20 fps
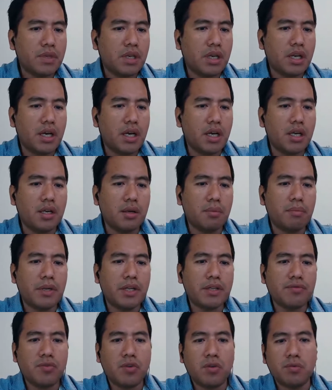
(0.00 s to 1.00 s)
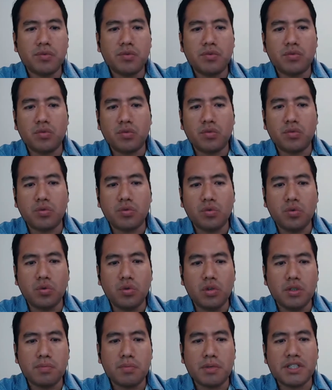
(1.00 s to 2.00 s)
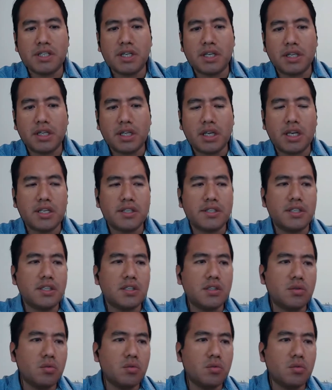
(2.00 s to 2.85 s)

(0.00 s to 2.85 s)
like platforms to do spatial analysis,